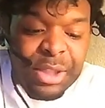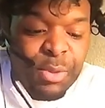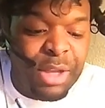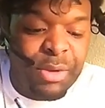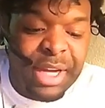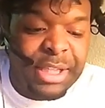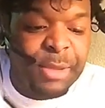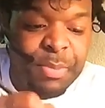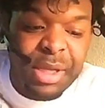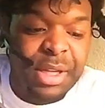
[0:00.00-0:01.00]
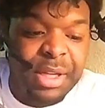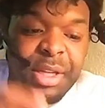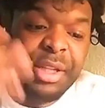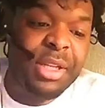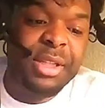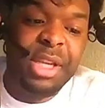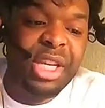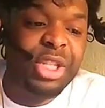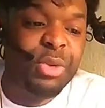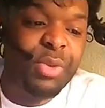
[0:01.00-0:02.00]
That's why you got to spit in it. This
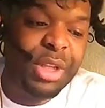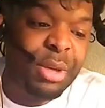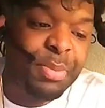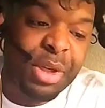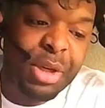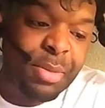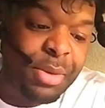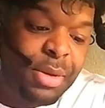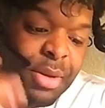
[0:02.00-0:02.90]
Keisha, what up, pimp?